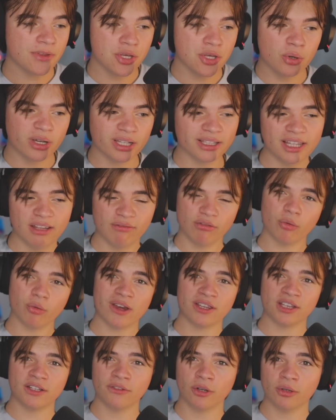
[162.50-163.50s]
you could live the
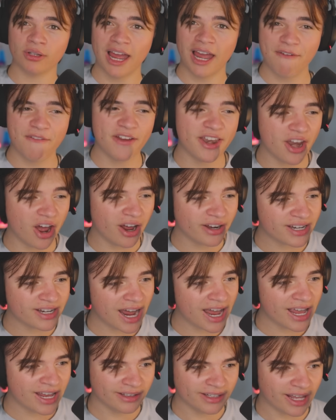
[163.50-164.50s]
rest of your life and not
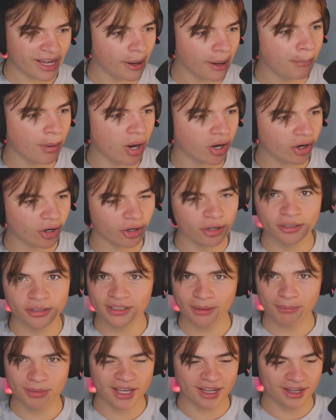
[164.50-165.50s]
die in like a bunker or
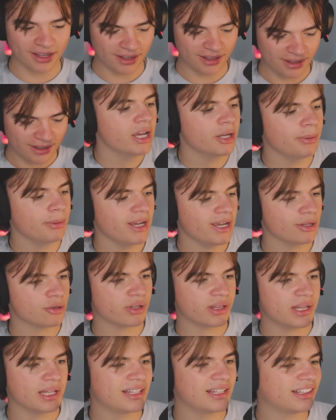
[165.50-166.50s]
something. It'd be
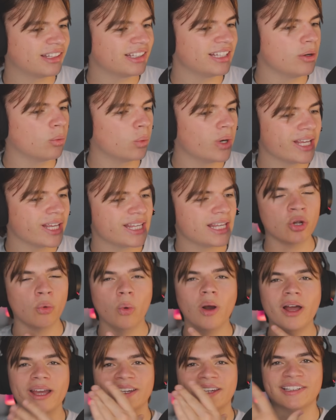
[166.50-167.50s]
interesting to see what to
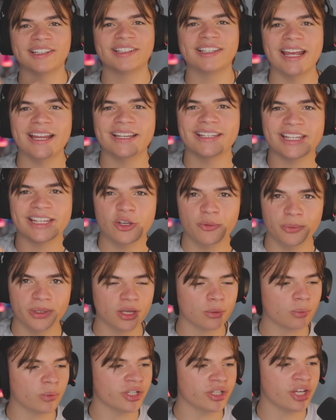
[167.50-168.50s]
what extent
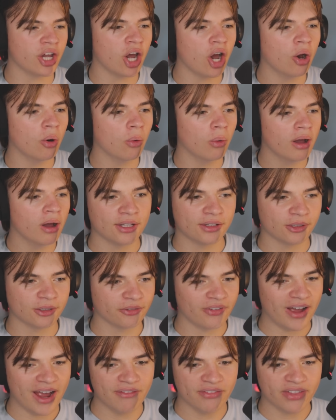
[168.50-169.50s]
humans would go to
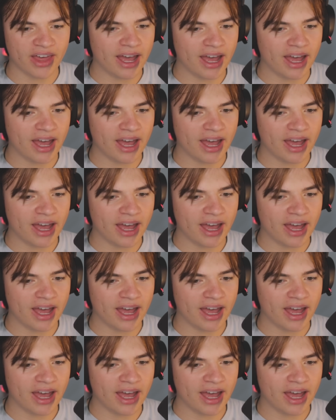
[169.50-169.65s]
survive